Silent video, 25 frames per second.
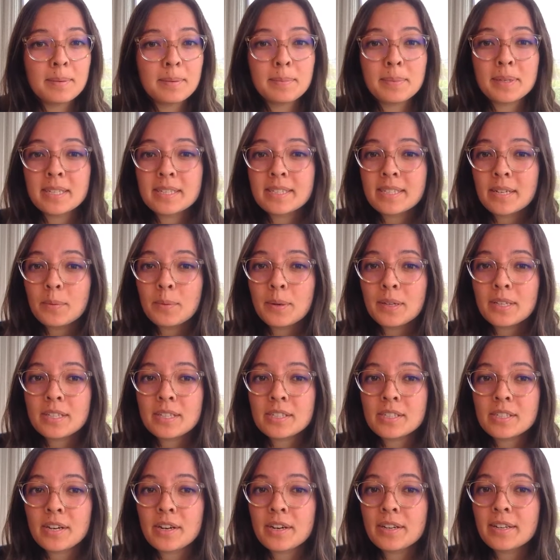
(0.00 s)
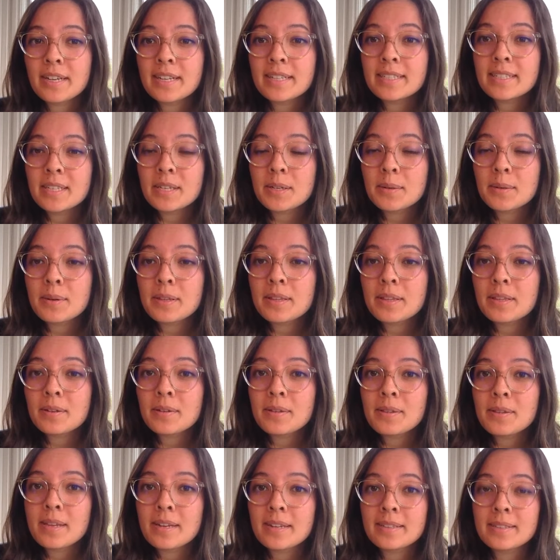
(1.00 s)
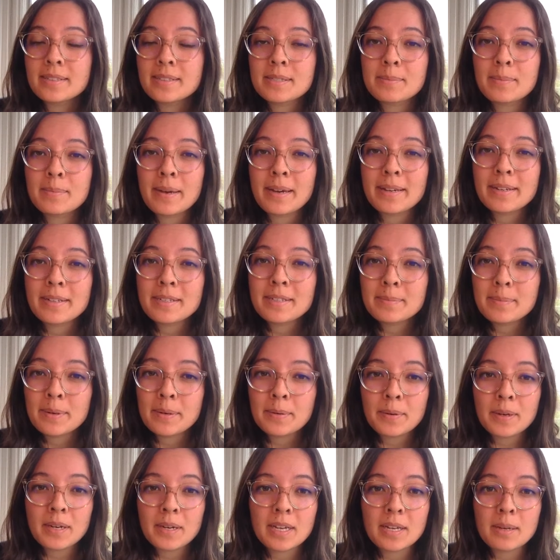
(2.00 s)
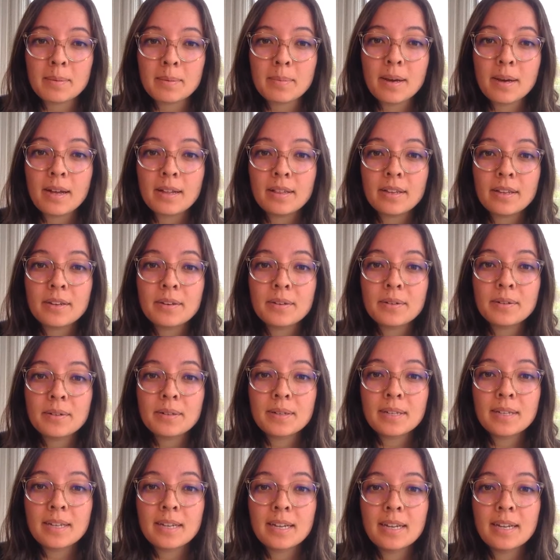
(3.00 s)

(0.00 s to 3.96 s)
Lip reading: because I want to share an idea with you that inspires my work at Apollo.